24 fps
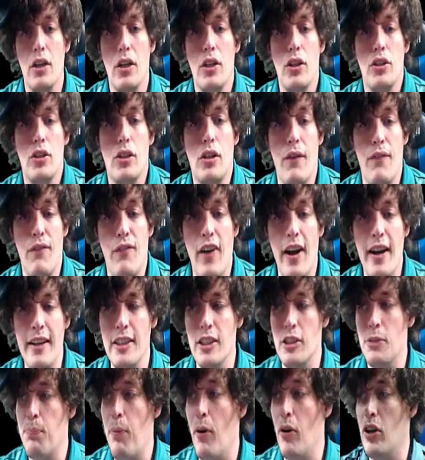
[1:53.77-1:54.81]
You can find these
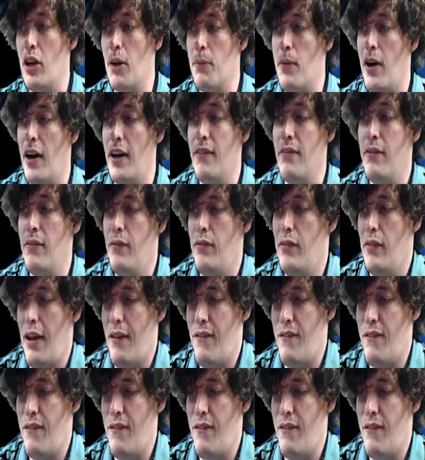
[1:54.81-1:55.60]
Pokemon that